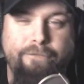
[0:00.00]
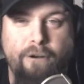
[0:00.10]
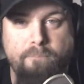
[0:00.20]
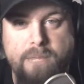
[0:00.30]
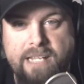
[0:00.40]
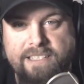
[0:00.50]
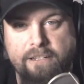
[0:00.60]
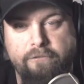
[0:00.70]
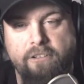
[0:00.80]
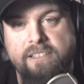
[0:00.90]
for a mix
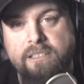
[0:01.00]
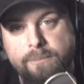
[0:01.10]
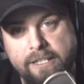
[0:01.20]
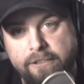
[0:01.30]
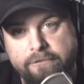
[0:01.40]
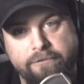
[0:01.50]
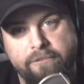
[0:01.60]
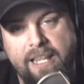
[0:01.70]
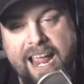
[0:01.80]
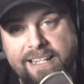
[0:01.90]
of a little bit of
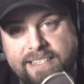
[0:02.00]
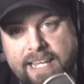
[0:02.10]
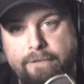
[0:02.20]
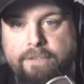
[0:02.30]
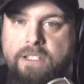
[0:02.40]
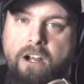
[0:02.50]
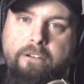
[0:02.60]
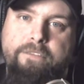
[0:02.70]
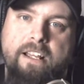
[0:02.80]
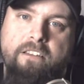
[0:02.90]
landscape
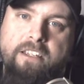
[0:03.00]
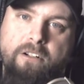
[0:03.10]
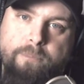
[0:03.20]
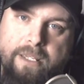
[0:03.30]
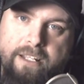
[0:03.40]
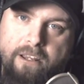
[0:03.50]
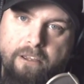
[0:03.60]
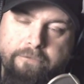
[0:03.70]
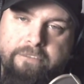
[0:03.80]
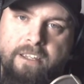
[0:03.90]
photography, a little bit
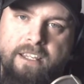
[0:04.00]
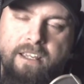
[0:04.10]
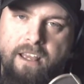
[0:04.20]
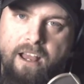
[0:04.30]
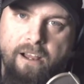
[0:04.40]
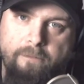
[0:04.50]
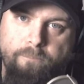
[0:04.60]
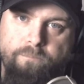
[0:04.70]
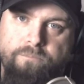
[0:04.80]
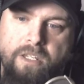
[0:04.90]
of
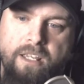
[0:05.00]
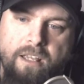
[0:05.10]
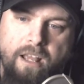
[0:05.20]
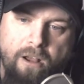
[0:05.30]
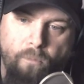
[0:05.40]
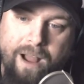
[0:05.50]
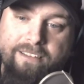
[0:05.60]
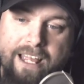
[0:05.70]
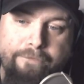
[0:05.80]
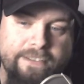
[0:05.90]

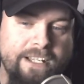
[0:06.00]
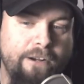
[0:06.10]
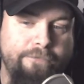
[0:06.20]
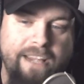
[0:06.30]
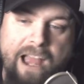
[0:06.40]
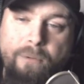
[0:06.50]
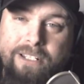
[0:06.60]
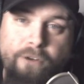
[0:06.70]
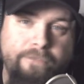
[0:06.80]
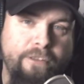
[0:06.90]
wildlife photography, I
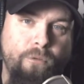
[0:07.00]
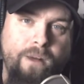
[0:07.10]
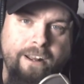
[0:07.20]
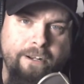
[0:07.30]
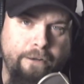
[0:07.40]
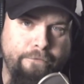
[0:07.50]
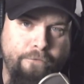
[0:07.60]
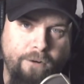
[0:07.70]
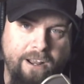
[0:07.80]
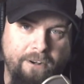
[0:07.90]
would go for the 100 to
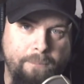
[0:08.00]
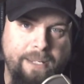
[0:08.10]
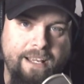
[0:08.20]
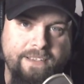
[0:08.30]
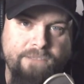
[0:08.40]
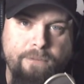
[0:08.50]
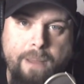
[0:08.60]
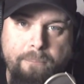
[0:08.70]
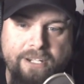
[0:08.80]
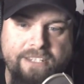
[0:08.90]
400 because
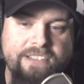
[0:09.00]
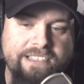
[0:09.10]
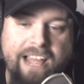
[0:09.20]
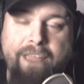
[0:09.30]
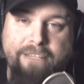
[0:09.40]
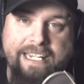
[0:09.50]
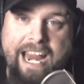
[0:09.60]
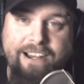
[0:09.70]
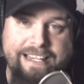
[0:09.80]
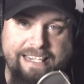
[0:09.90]
remember, you still have to
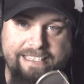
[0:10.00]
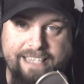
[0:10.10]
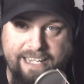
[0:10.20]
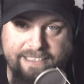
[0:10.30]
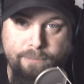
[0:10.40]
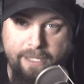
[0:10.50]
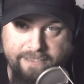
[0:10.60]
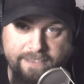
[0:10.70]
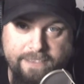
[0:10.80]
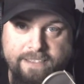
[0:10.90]
carry these things
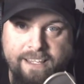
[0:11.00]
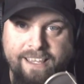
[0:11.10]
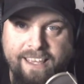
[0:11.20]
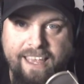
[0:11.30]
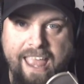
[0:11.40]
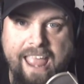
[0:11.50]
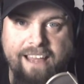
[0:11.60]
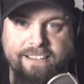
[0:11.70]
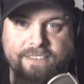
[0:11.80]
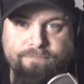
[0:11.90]
places.
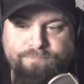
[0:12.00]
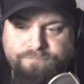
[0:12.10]
And